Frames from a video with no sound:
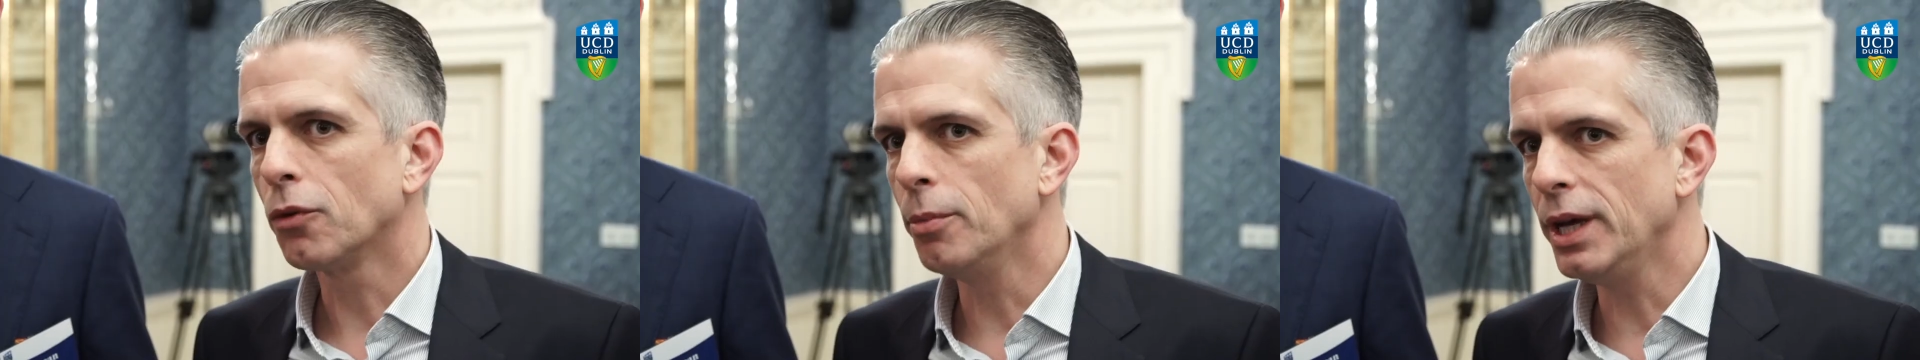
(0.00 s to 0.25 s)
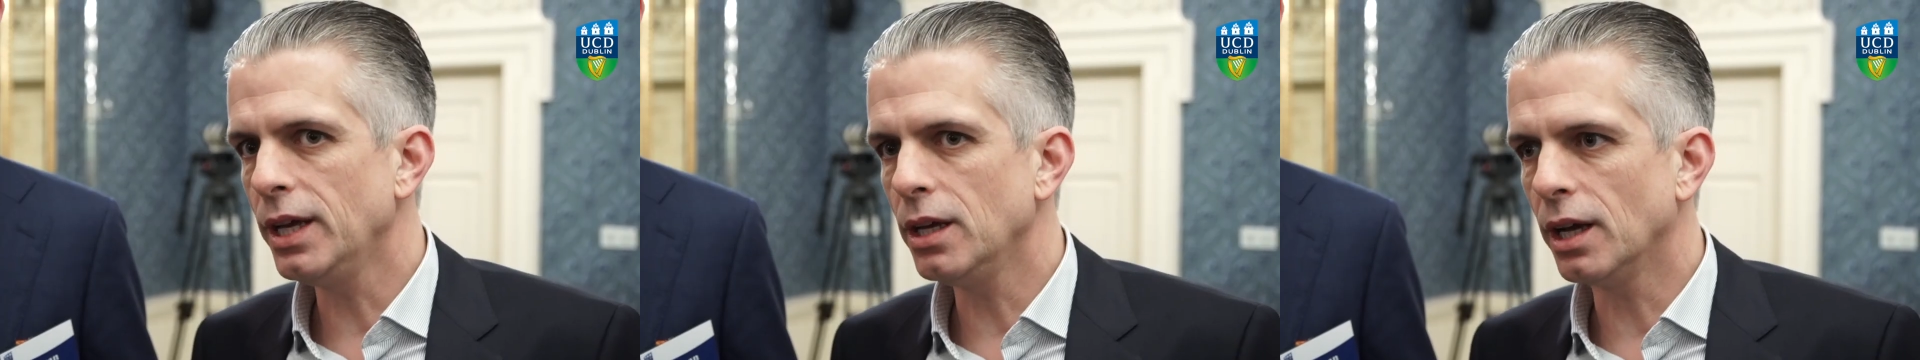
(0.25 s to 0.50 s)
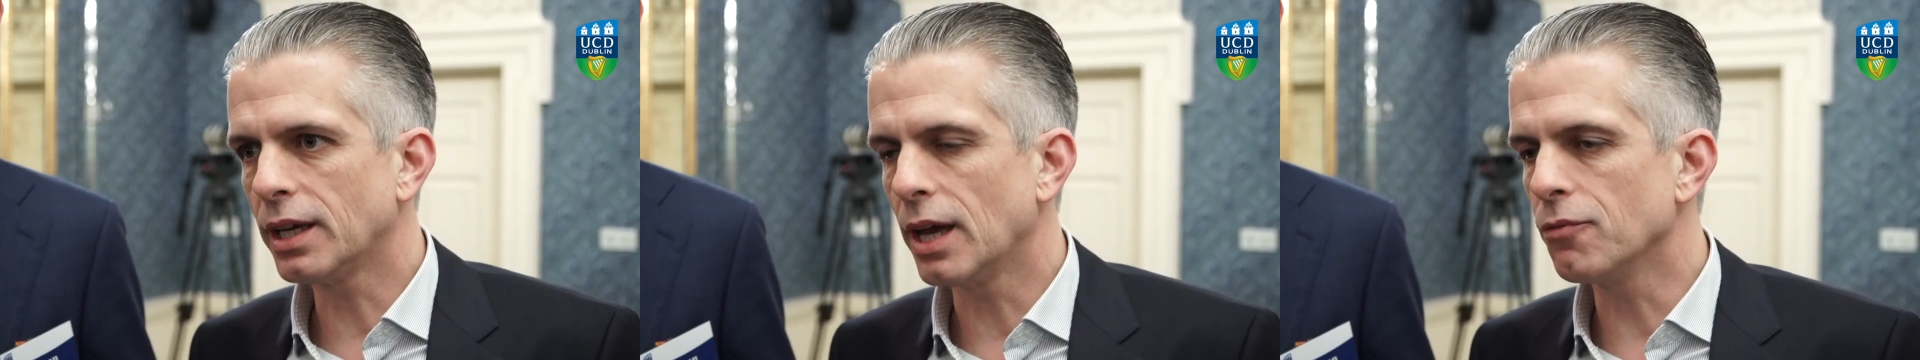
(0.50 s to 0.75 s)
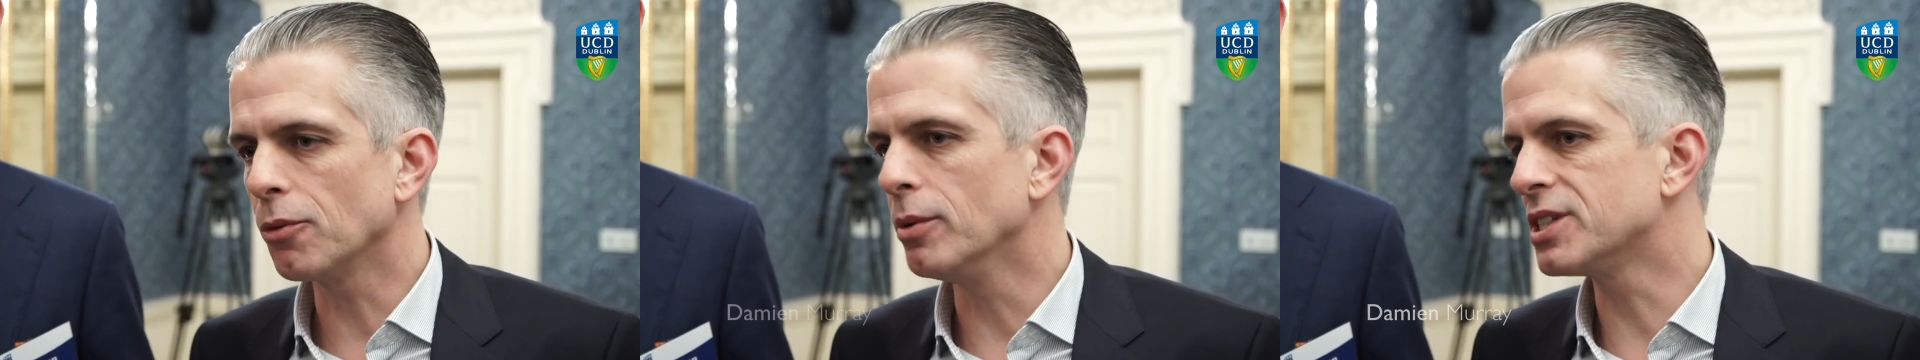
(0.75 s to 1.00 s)
For me, I
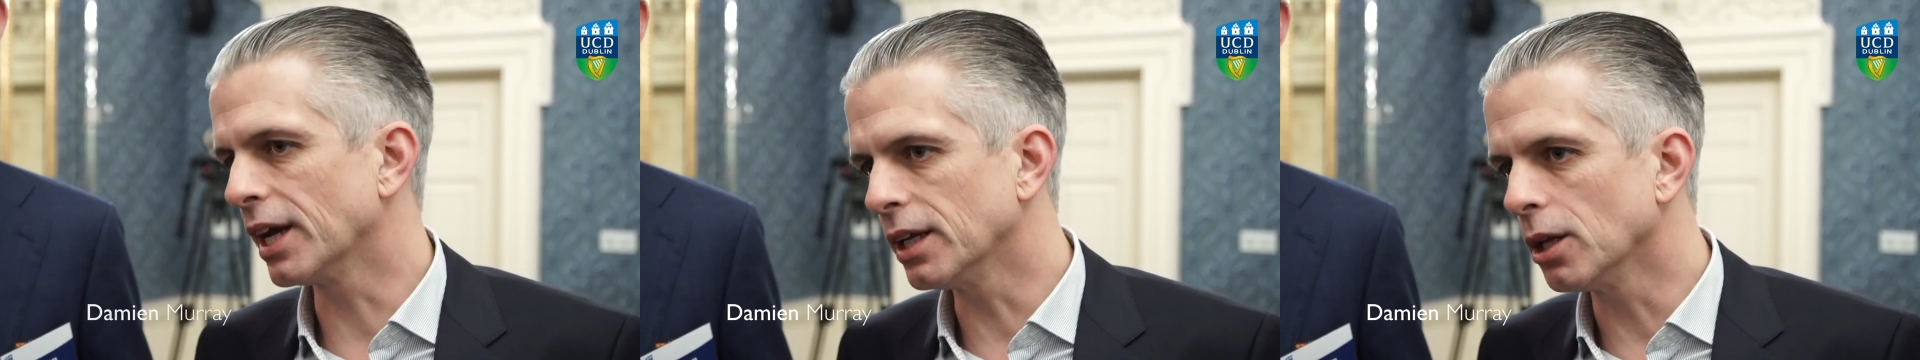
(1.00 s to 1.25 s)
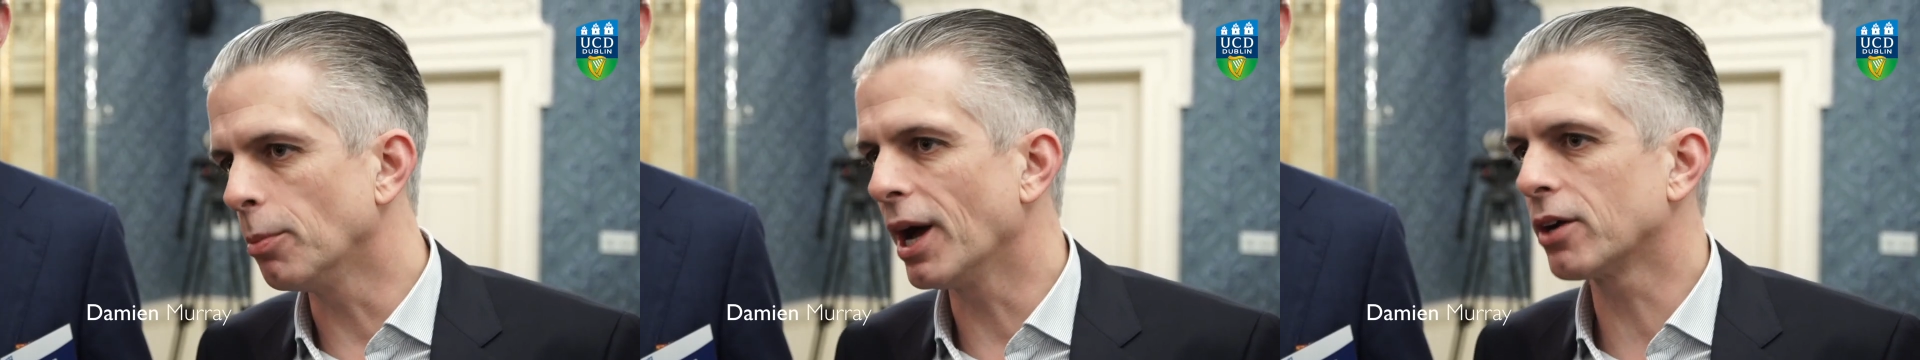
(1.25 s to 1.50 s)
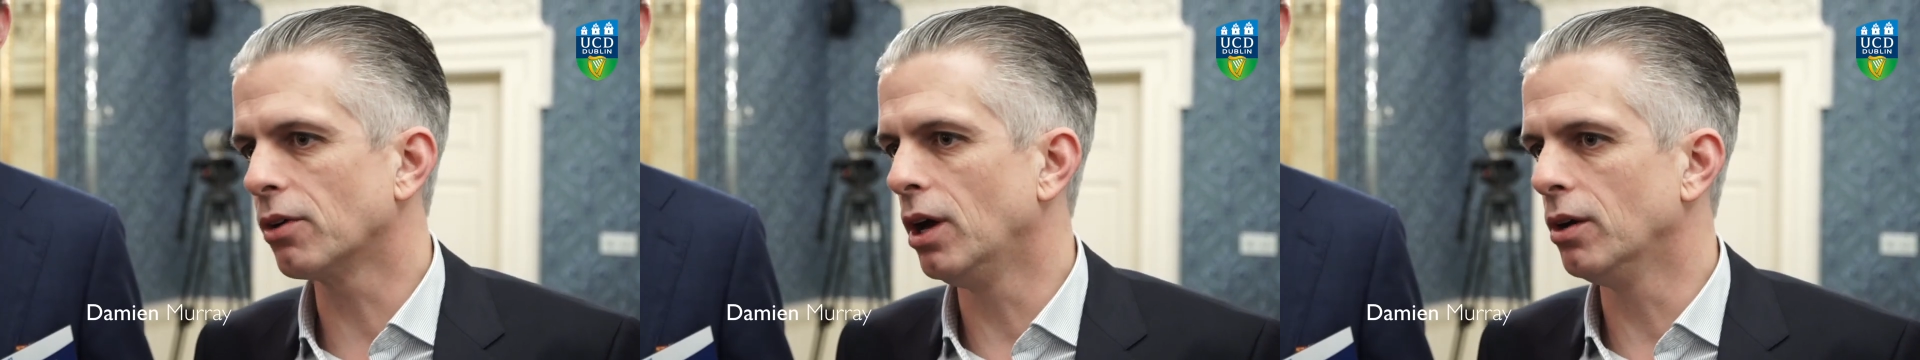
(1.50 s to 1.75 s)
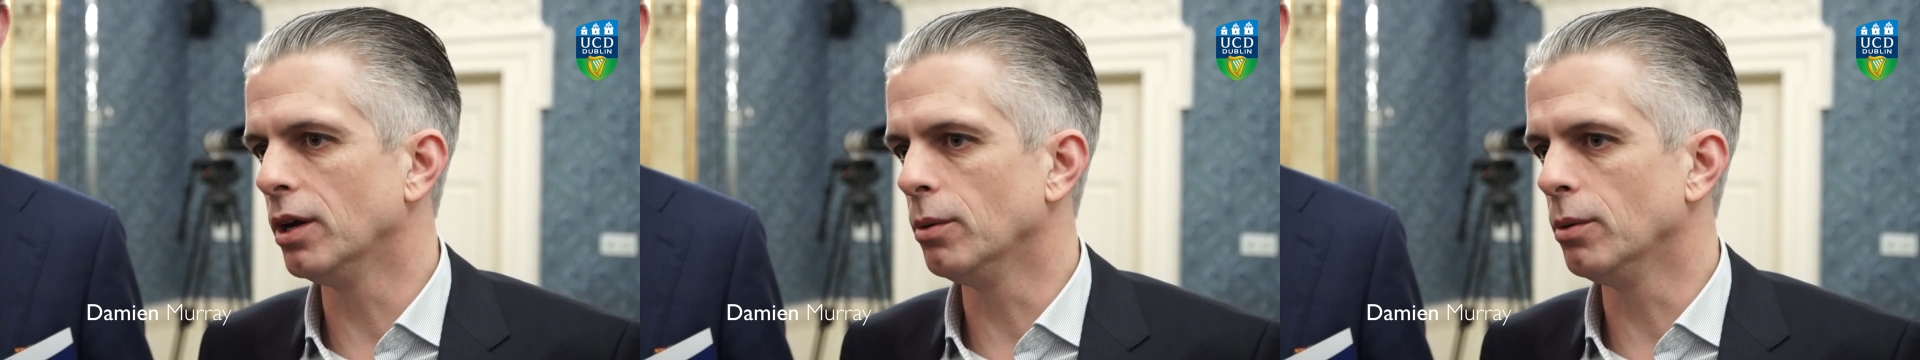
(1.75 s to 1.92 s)
came from a technical background.